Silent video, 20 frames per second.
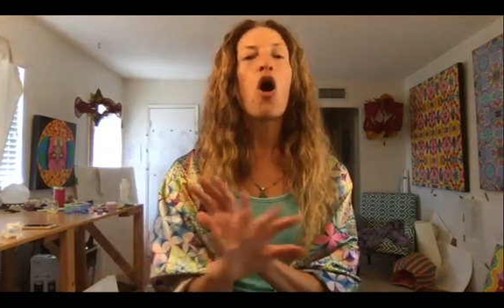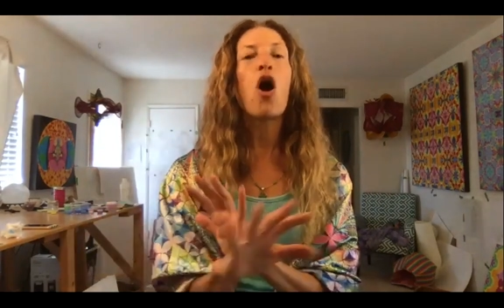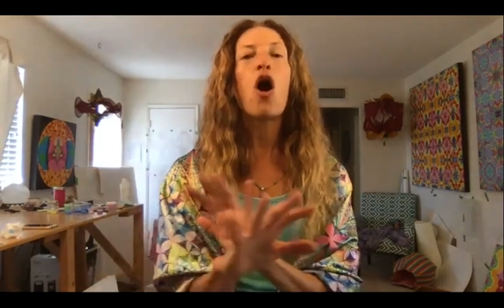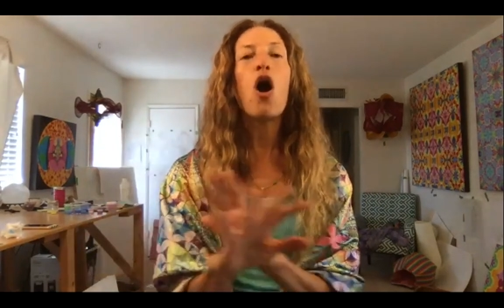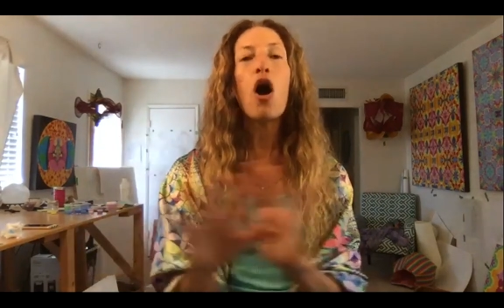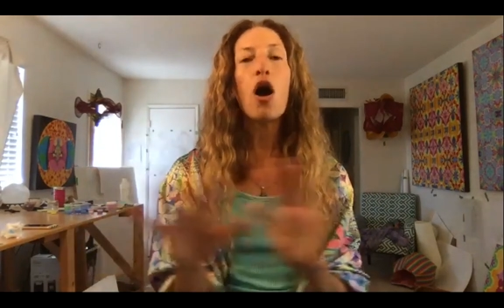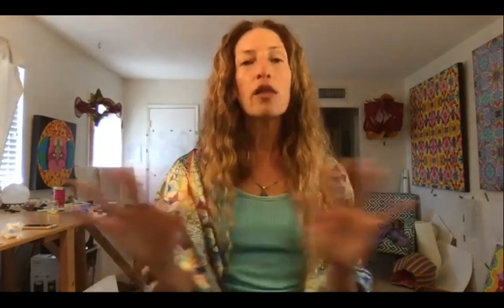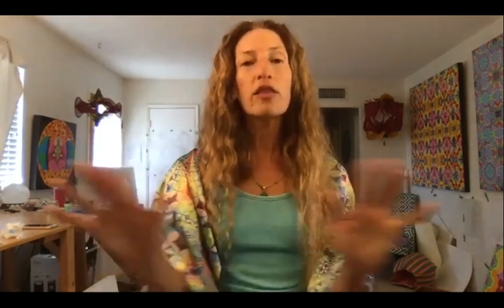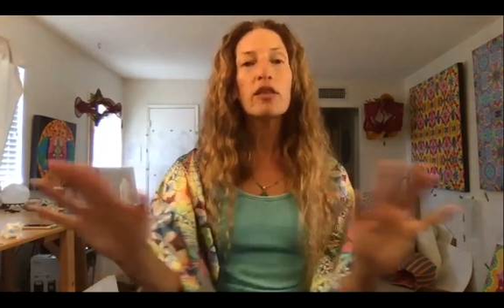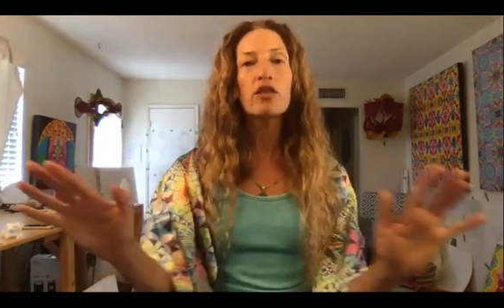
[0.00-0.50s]

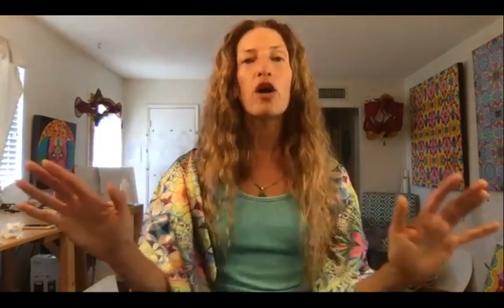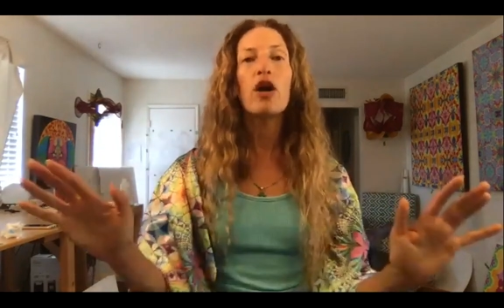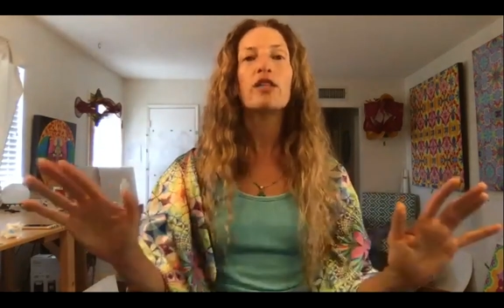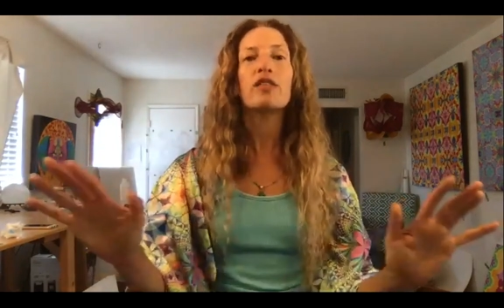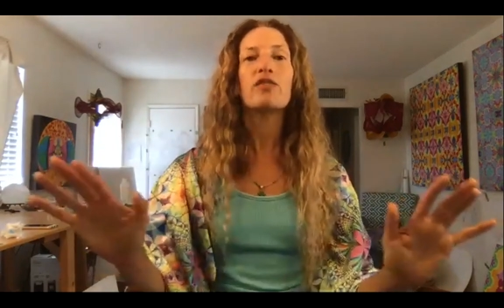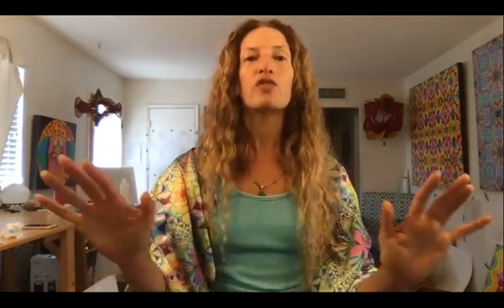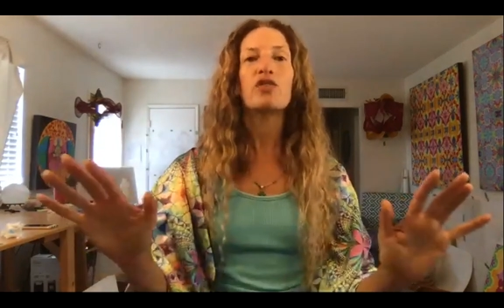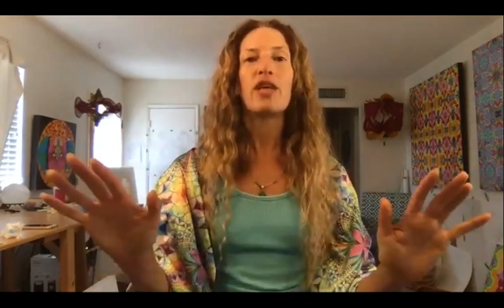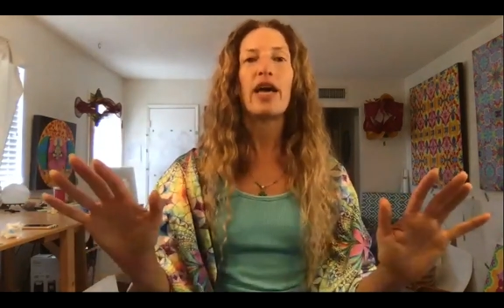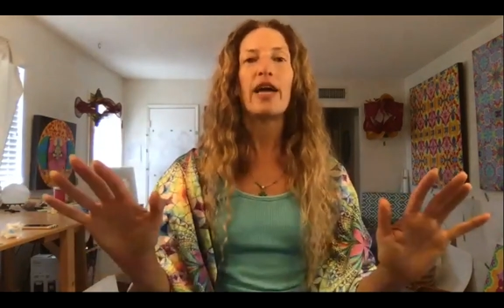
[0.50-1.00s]
All the laws
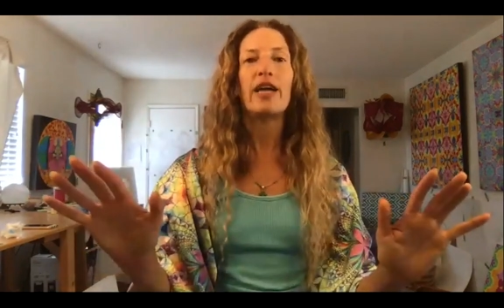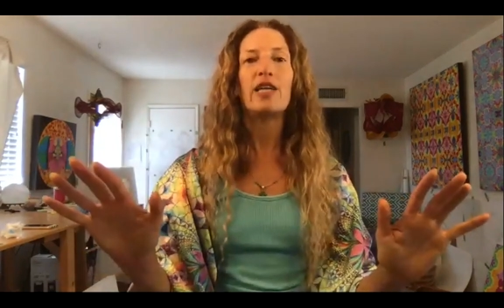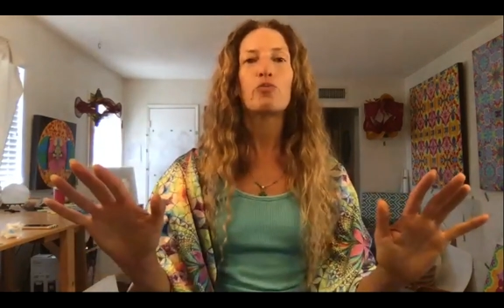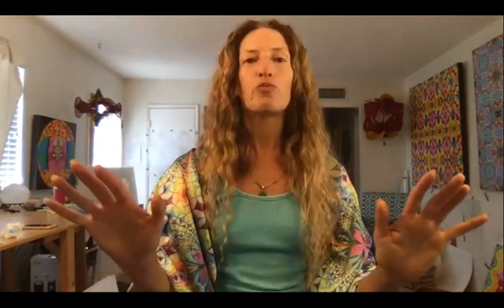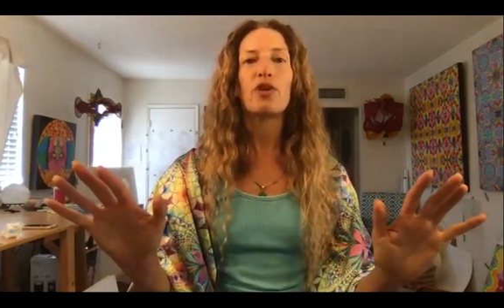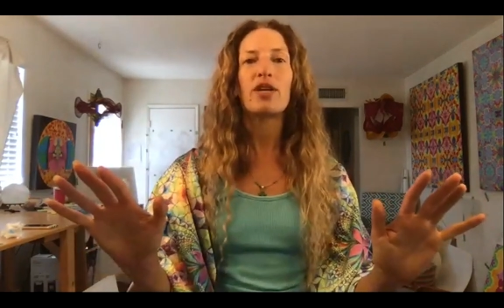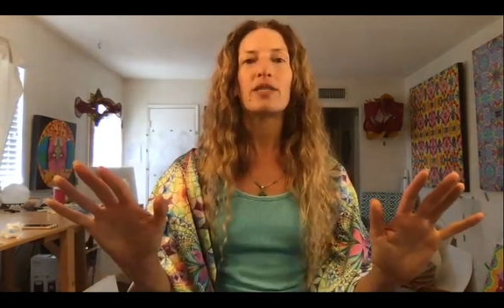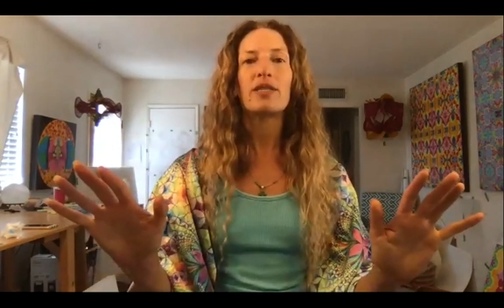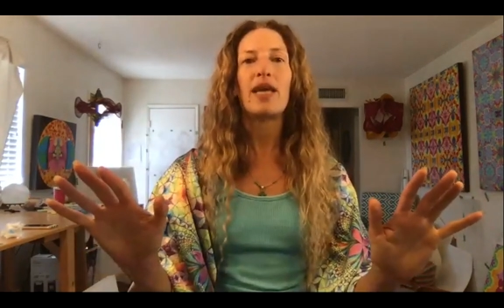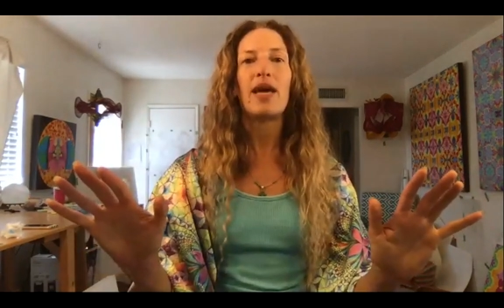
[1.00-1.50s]
of science
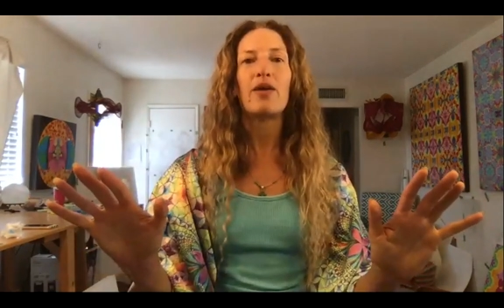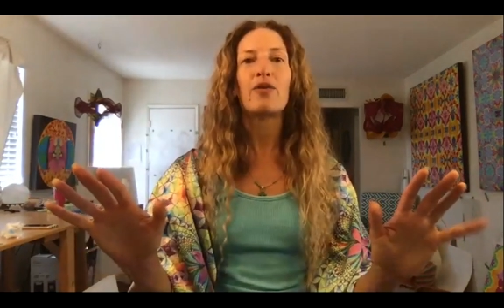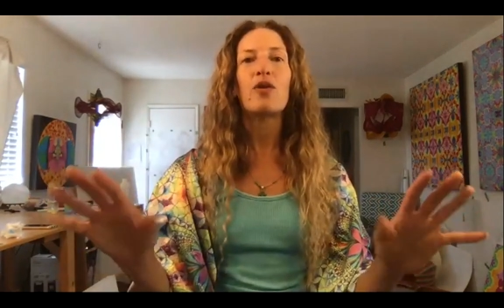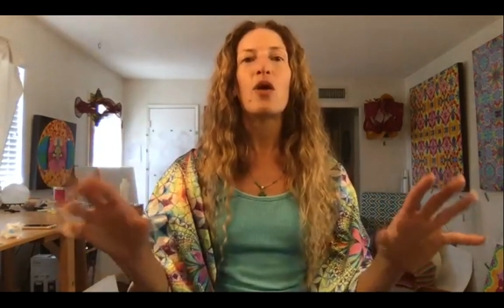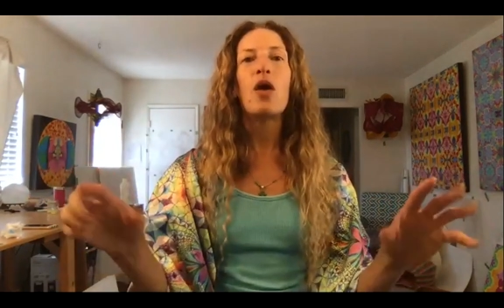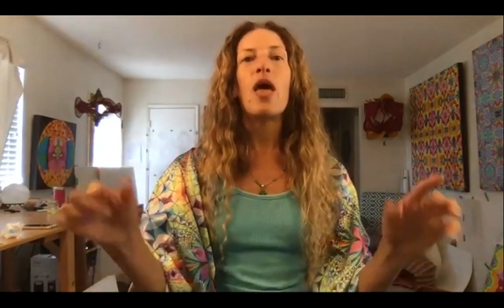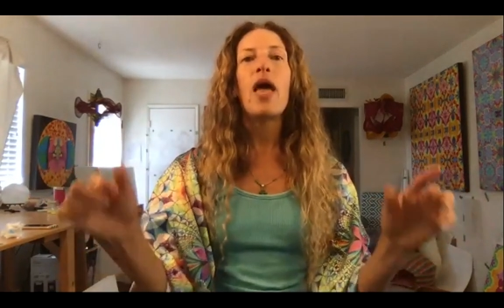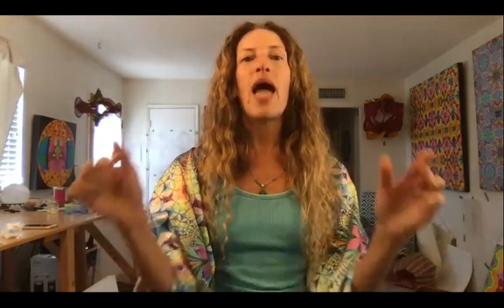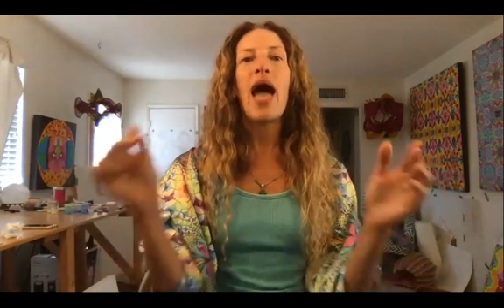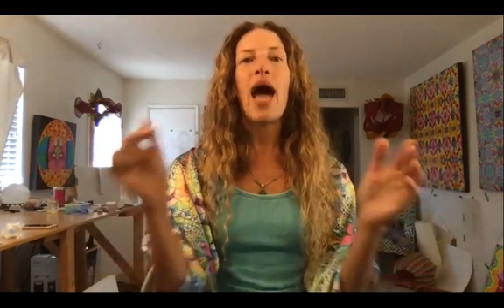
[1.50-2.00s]
break down
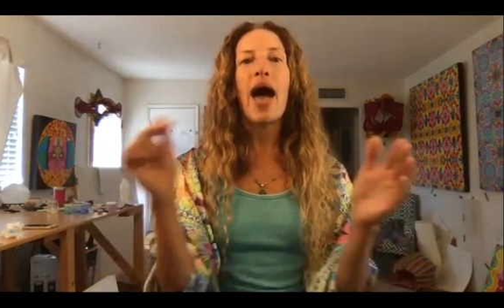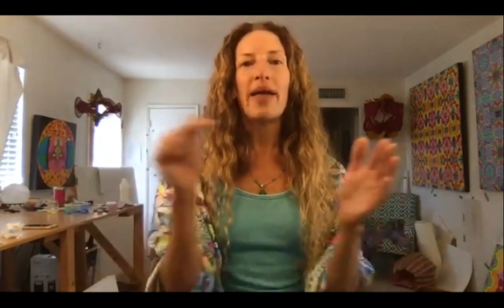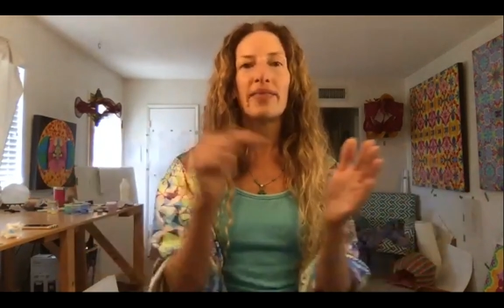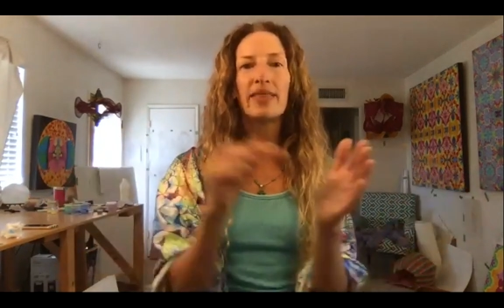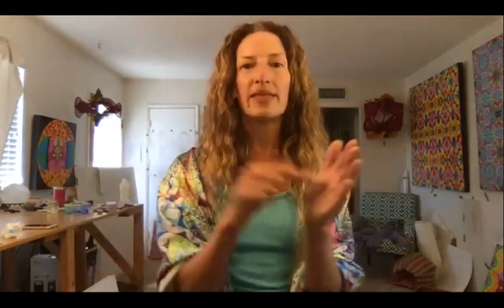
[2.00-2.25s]
at